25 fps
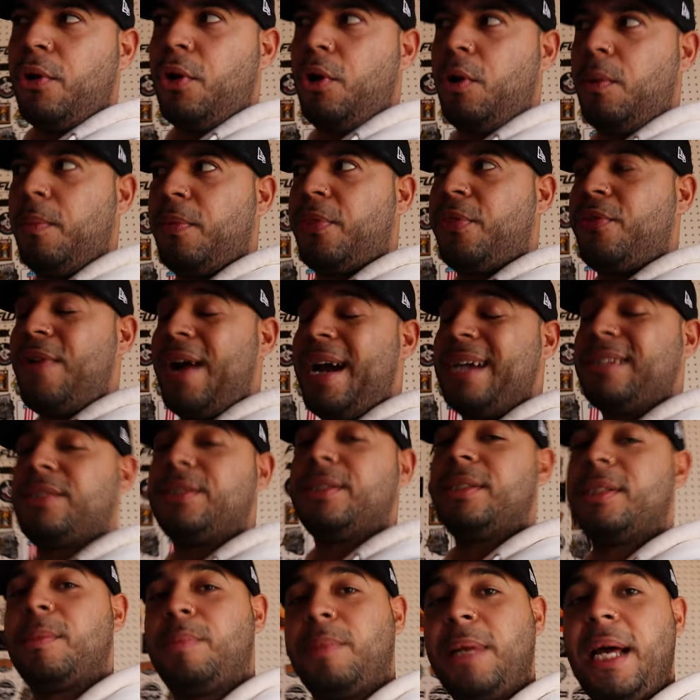chrome
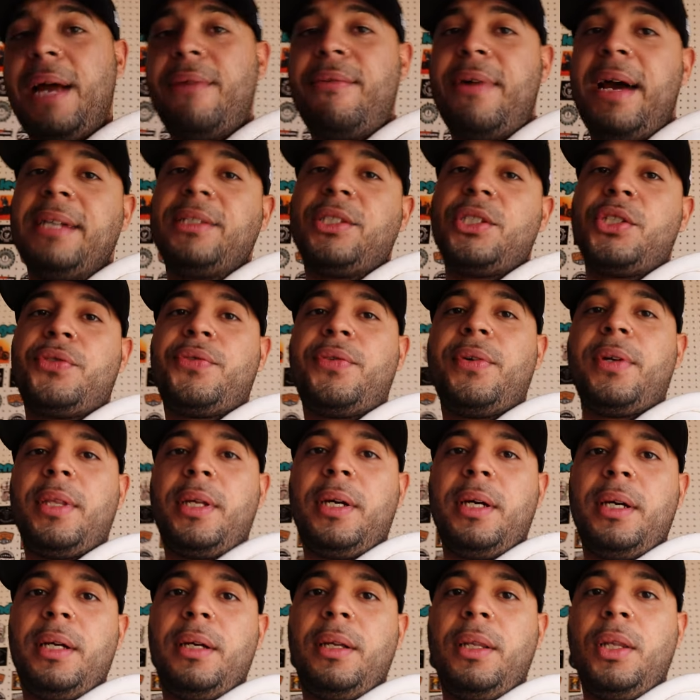thrashing supply risers for
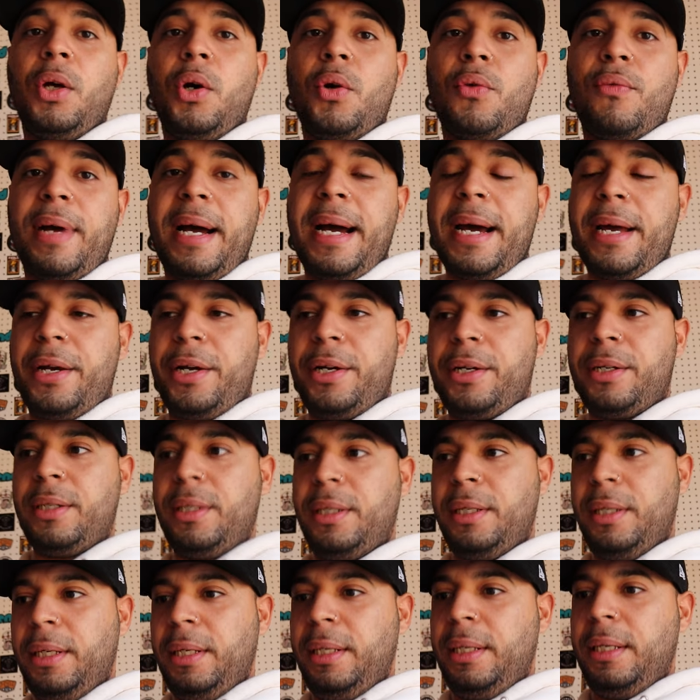the lowrider,
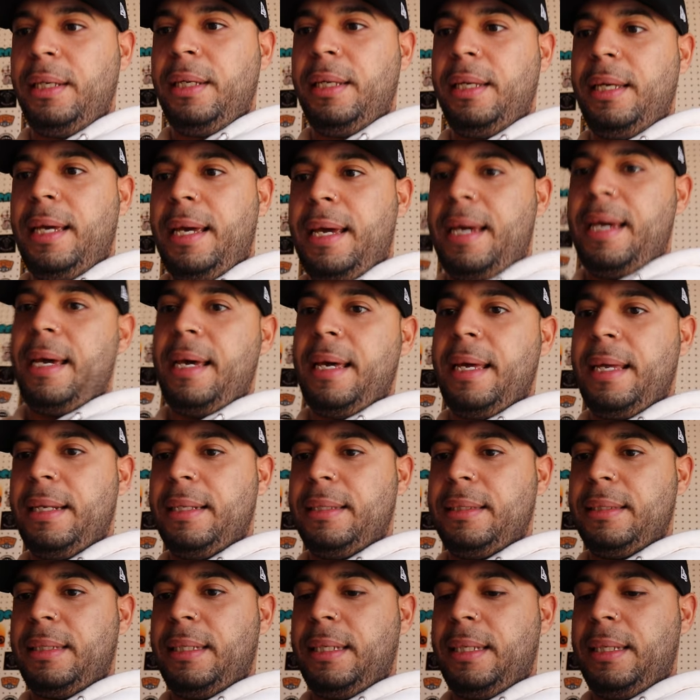
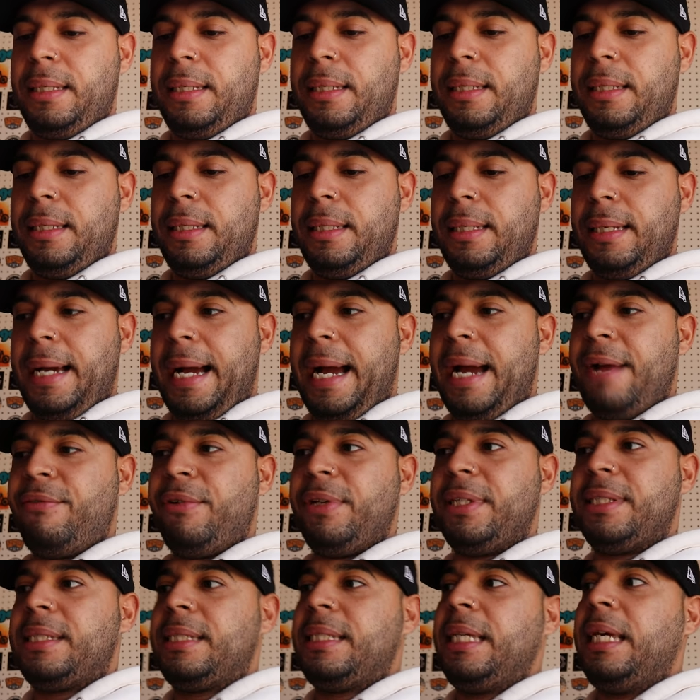and I
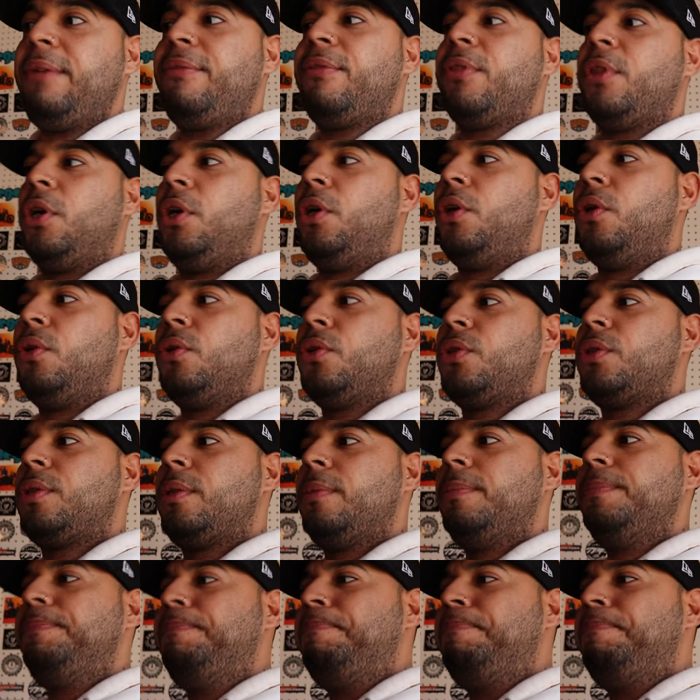received those